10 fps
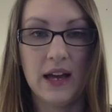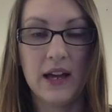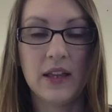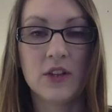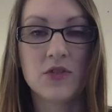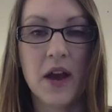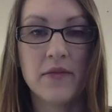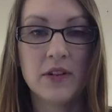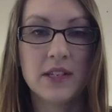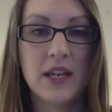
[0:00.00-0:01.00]
in the
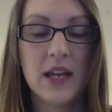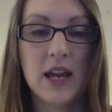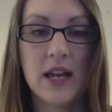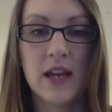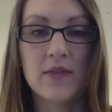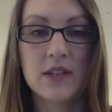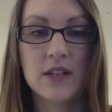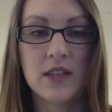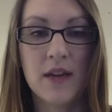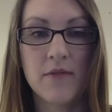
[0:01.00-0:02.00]
driver's seat and gives it
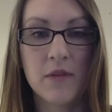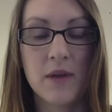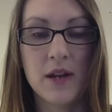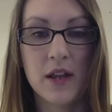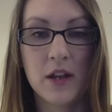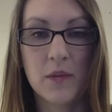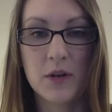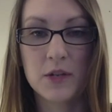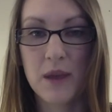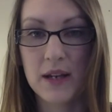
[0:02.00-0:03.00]
to them from another
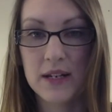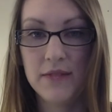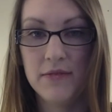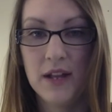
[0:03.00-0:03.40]
perspective.